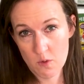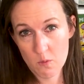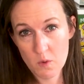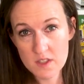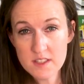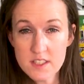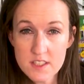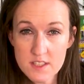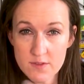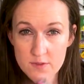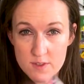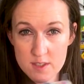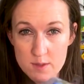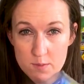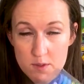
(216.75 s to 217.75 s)
What's the
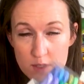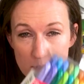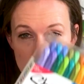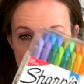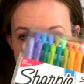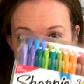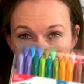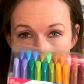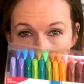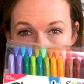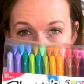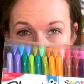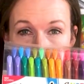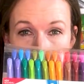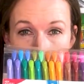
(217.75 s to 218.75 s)
difference between
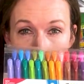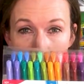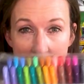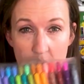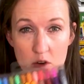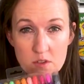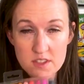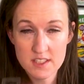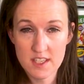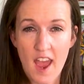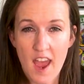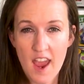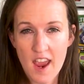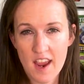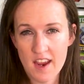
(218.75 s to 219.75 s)
S-Note
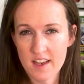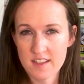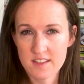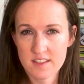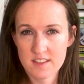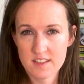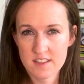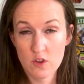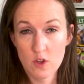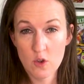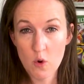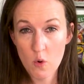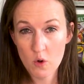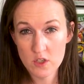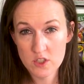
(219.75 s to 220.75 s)
and the
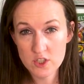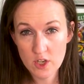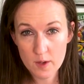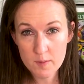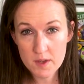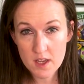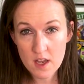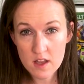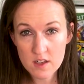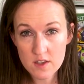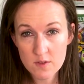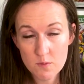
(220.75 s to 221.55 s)
core Sharpie color?